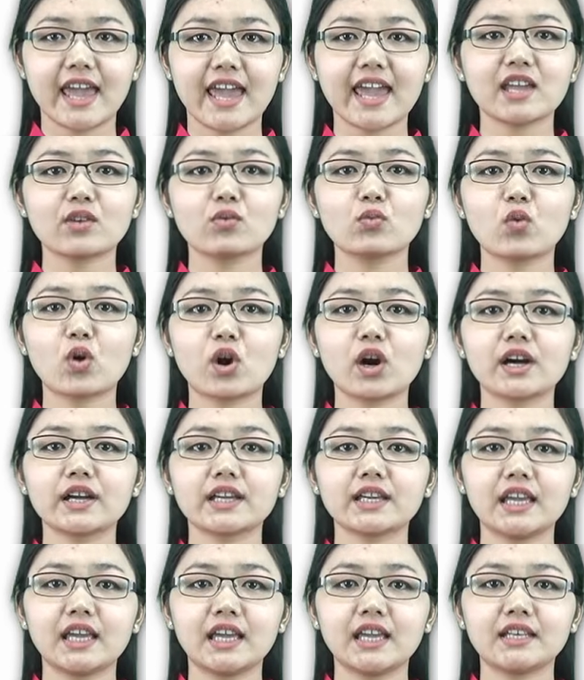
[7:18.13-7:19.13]

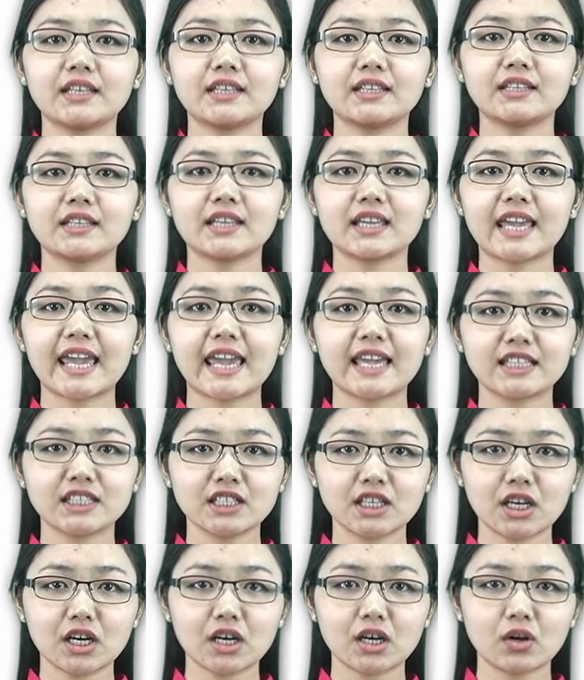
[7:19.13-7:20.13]
NY in
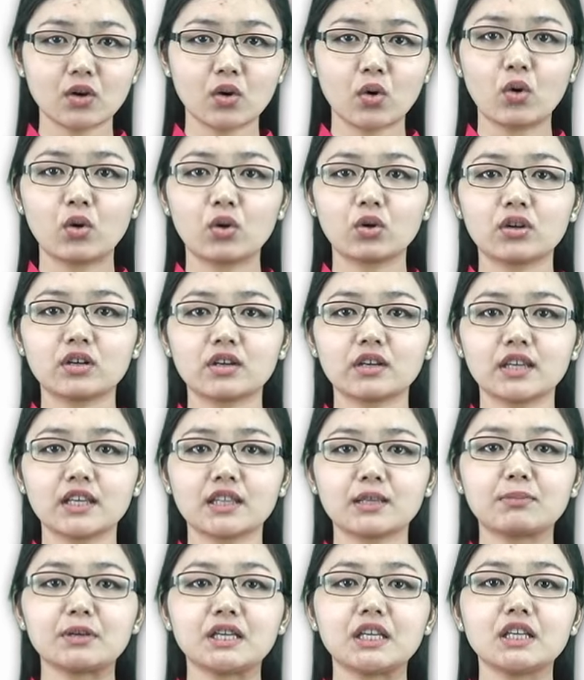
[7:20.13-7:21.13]
Kenya or
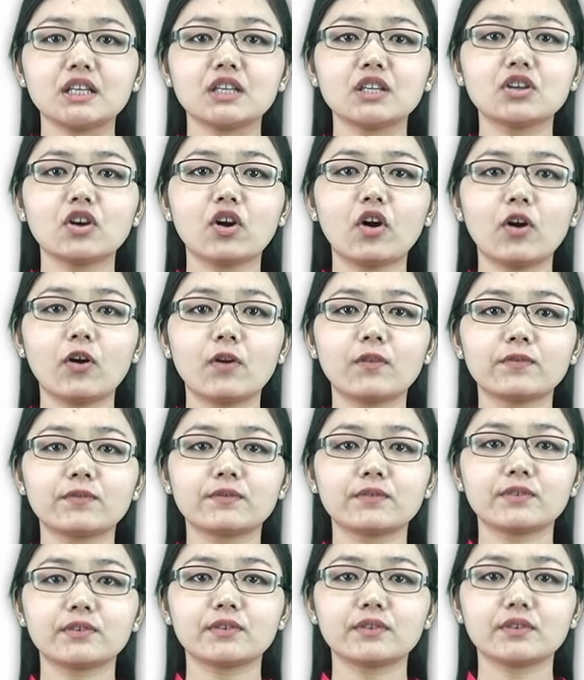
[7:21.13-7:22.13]
in the beginning of
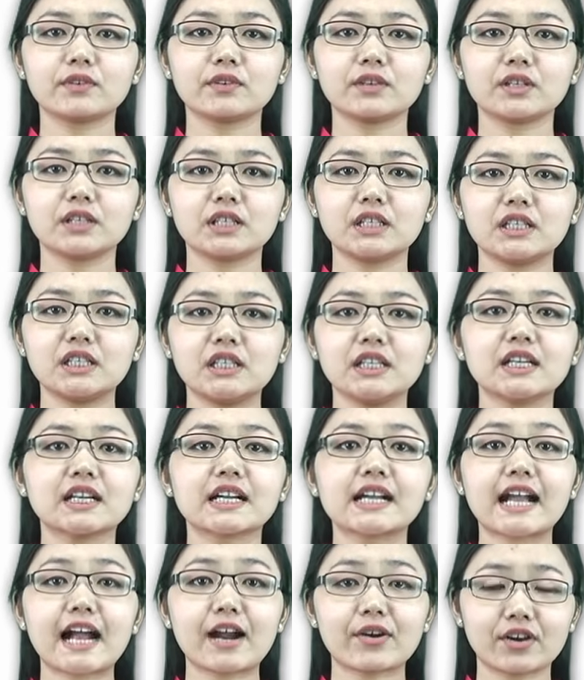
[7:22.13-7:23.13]

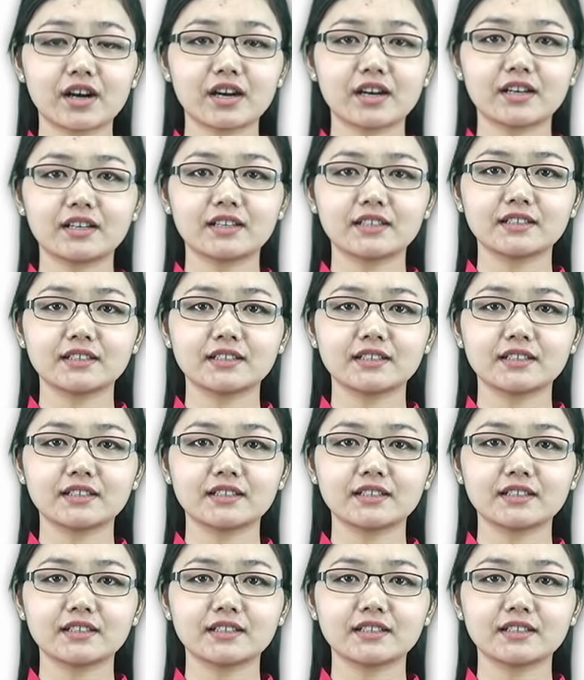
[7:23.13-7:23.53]
Niagara.